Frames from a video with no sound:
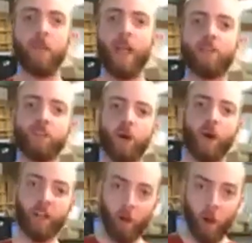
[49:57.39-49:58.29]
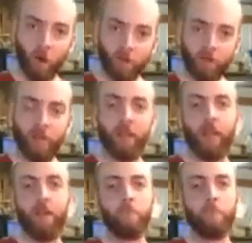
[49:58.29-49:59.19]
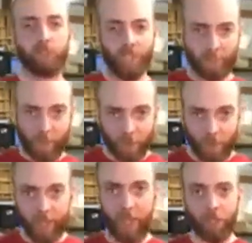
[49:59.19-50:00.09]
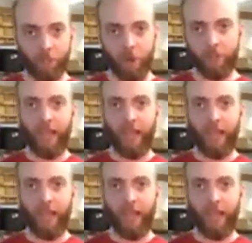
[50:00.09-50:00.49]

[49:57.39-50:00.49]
And so I groaned, but tried to be polite on the phone and